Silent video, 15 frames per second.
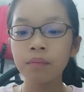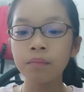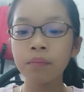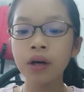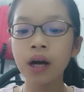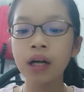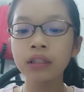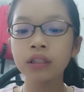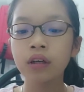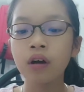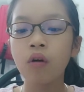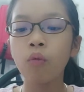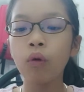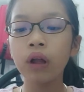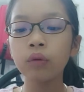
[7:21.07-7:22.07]
But
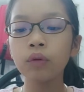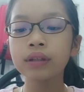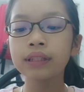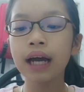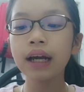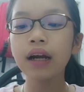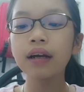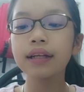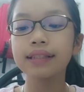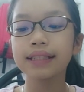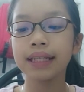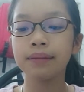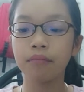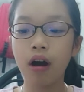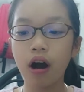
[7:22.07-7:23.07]
when was I going to
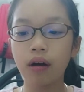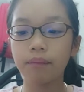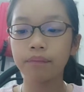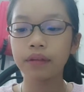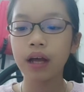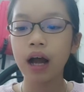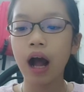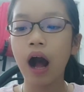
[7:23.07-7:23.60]
see mom?